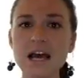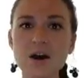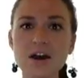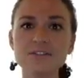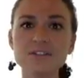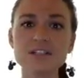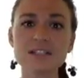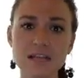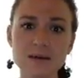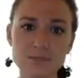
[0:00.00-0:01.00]
However,
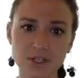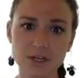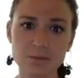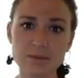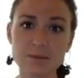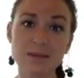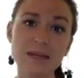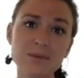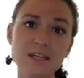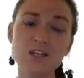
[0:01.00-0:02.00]
some terms
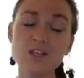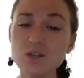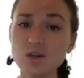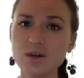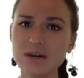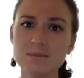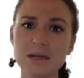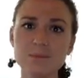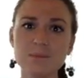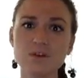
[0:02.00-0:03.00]
might be new and
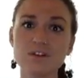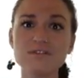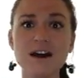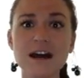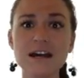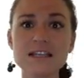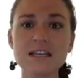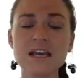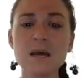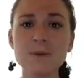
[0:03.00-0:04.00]
might be
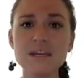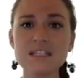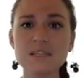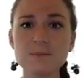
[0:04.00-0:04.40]
revised based